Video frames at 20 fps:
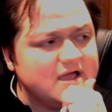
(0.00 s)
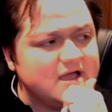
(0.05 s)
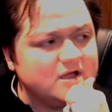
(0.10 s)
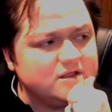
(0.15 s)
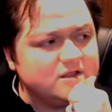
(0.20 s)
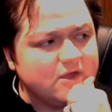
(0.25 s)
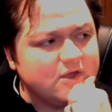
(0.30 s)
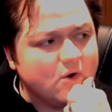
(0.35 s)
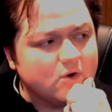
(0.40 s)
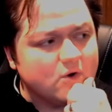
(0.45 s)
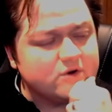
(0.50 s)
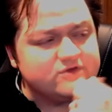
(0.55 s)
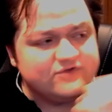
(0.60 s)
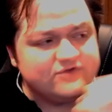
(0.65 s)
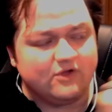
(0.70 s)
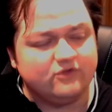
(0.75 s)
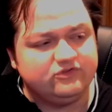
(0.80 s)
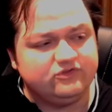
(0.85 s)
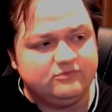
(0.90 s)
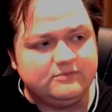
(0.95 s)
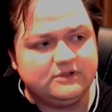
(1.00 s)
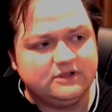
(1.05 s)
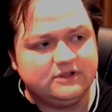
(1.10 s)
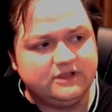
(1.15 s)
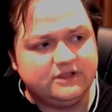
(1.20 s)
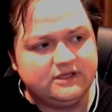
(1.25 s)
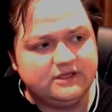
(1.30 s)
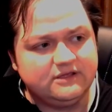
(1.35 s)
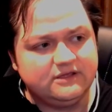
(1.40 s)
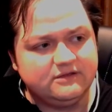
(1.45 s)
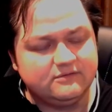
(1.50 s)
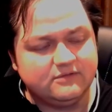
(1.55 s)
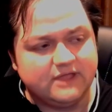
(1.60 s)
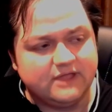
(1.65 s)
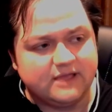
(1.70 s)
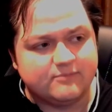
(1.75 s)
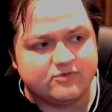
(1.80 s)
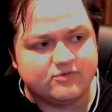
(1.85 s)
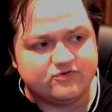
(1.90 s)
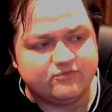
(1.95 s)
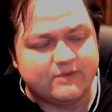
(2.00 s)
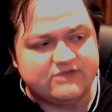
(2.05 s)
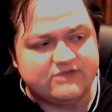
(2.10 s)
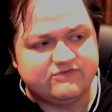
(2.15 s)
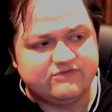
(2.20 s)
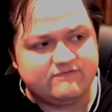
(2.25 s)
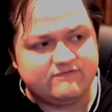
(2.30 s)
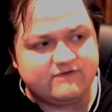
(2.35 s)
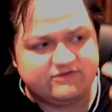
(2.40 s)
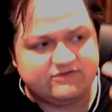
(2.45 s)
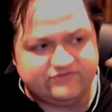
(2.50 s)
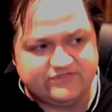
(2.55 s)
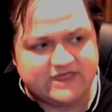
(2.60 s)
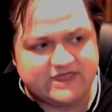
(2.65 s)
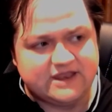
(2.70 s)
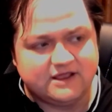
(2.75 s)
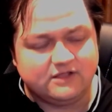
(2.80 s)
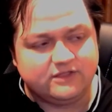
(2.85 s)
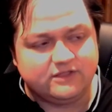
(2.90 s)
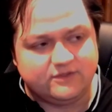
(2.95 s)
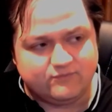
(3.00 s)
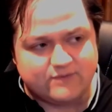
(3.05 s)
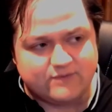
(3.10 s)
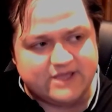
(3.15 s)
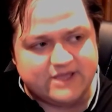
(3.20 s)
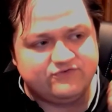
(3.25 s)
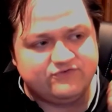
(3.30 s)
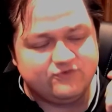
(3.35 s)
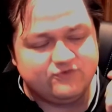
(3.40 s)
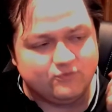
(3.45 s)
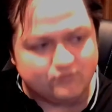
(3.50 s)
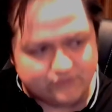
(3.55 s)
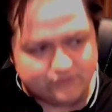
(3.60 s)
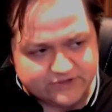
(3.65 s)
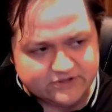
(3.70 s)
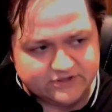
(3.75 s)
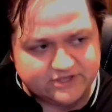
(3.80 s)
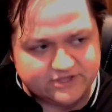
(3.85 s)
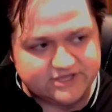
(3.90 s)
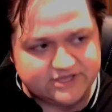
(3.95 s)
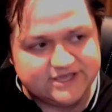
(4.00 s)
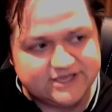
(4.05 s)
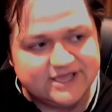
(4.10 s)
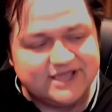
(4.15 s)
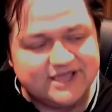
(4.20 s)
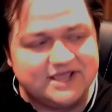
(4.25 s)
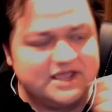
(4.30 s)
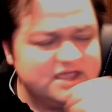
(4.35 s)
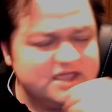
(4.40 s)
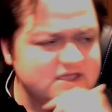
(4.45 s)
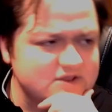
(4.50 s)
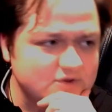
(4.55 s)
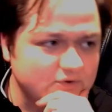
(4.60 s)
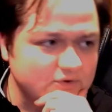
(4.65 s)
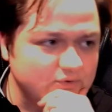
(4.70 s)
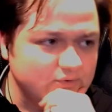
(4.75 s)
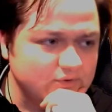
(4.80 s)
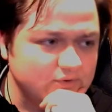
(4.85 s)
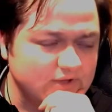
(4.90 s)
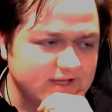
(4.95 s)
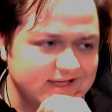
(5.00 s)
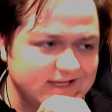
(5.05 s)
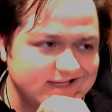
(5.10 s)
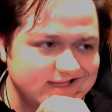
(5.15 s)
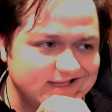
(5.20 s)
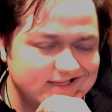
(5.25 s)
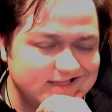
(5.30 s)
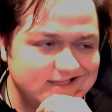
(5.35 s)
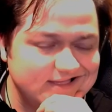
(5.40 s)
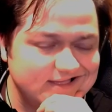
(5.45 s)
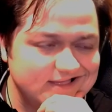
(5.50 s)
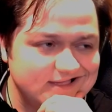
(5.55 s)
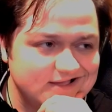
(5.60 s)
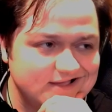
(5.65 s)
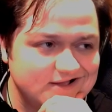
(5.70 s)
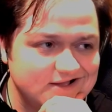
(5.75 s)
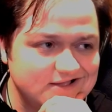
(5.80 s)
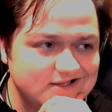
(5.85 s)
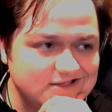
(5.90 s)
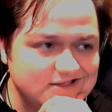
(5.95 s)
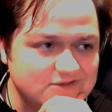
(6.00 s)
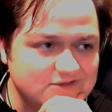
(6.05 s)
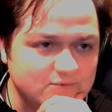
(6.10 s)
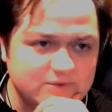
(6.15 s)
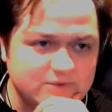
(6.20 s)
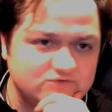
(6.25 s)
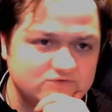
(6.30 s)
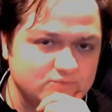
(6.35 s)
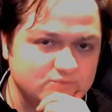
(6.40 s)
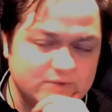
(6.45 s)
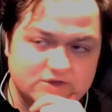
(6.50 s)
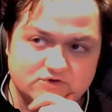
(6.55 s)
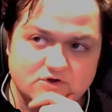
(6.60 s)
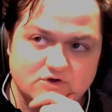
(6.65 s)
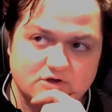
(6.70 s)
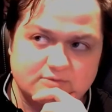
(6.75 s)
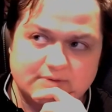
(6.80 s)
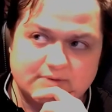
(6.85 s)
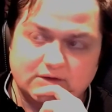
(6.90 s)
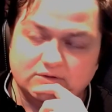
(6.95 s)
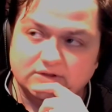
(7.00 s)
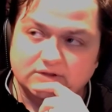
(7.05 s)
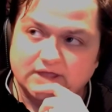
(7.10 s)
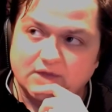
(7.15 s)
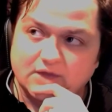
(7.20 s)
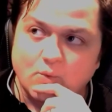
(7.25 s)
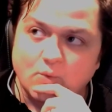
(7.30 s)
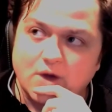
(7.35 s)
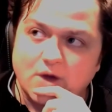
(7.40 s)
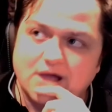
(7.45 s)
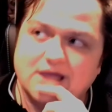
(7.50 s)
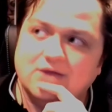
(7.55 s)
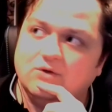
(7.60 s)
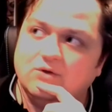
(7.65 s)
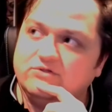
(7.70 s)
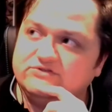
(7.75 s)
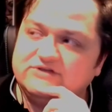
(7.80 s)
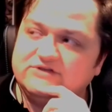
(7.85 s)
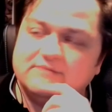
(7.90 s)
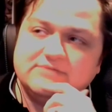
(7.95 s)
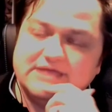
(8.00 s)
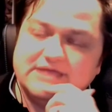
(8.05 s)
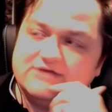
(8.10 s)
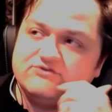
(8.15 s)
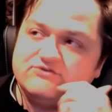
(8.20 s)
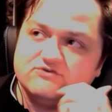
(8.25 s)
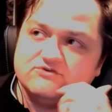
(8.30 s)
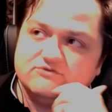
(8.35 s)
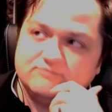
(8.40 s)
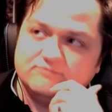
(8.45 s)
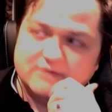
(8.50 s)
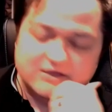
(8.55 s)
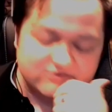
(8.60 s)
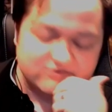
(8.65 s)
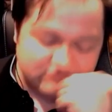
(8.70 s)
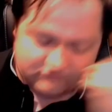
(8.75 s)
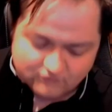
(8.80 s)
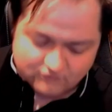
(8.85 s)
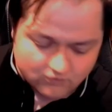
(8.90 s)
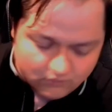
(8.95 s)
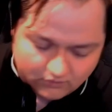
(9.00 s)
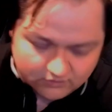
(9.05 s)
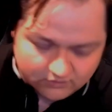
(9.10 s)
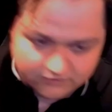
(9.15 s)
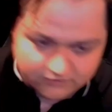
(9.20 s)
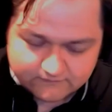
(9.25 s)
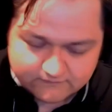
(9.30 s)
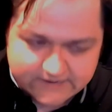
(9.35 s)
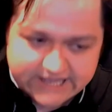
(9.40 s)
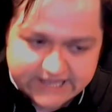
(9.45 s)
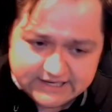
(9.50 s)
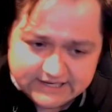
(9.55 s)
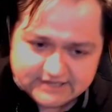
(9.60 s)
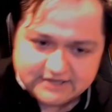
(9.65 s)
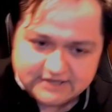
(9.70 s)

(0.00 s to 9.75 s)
like art is ultimately like persuasive aesthetically, right? So really, you know uh we can talk about like why all the time. The answer is because it's cool, right?